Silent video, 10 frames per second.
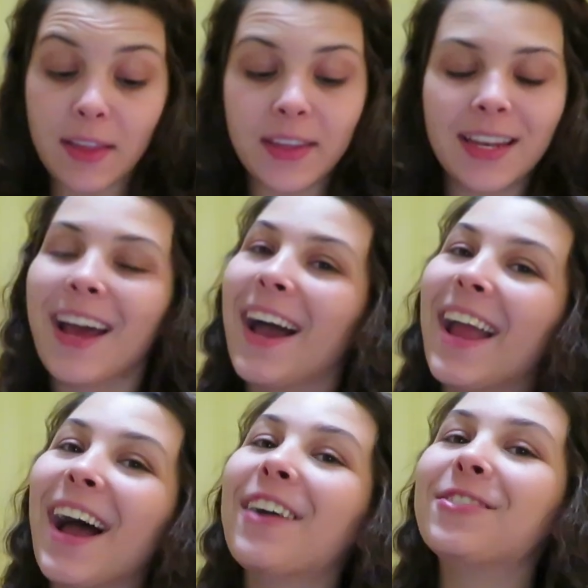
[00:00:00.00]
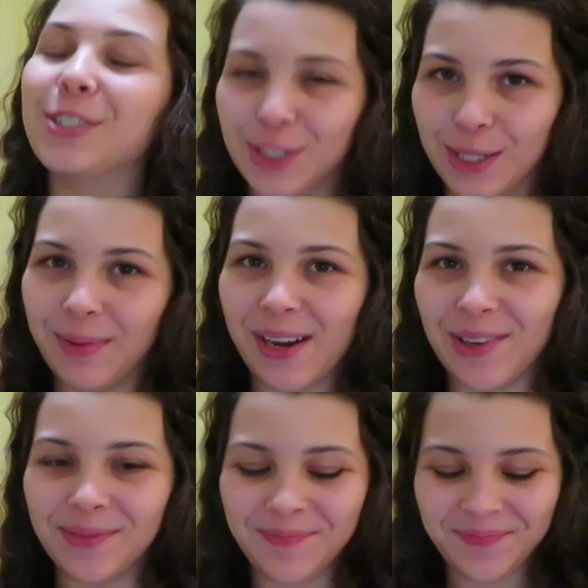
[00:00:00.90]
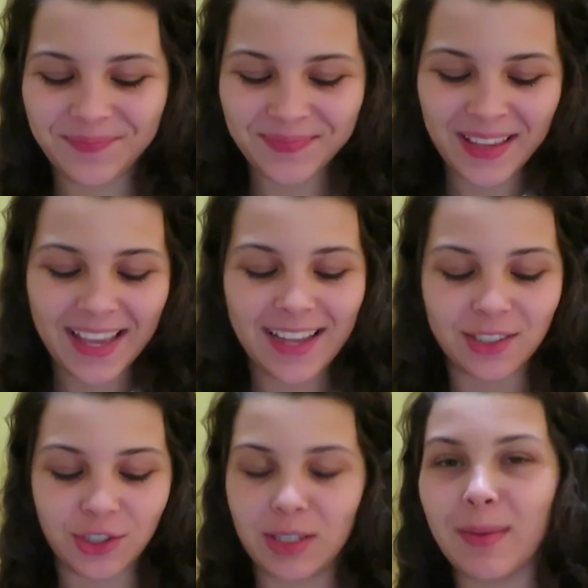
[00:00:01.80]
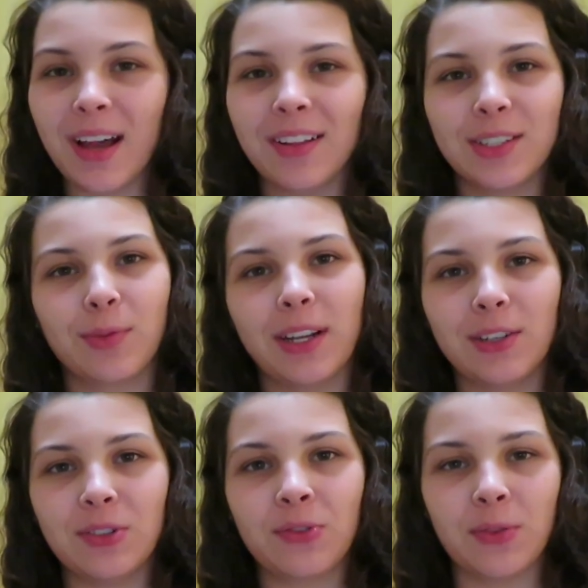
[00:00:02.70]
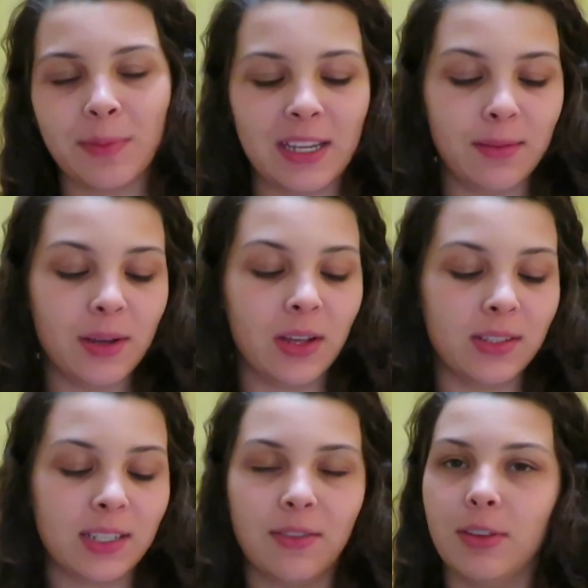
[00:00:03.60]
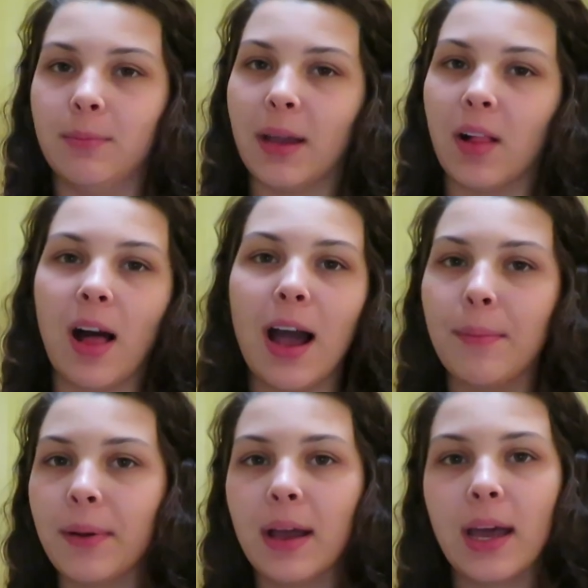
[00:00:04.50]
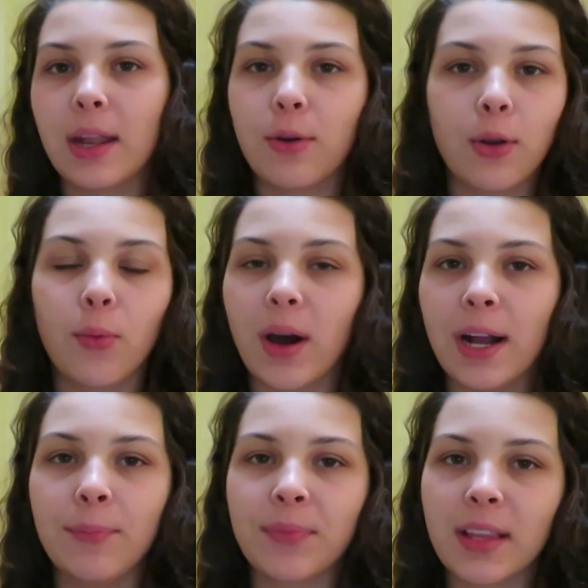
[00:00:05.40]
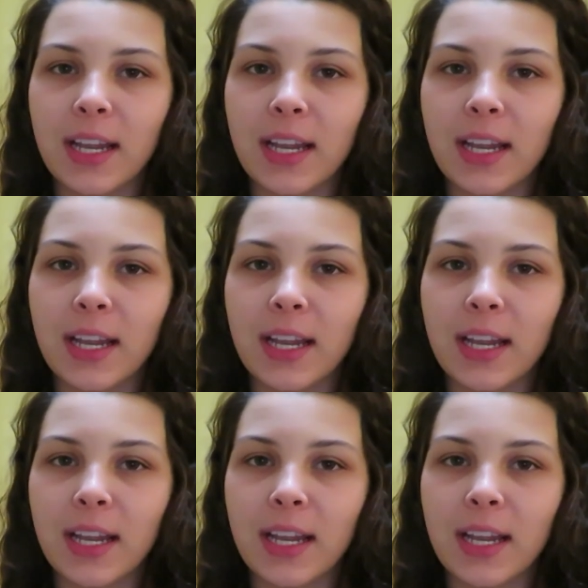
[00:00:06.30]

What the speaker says: And then I have Gmail. Gmail is what I use for my email instead of the mail app. I don't know why.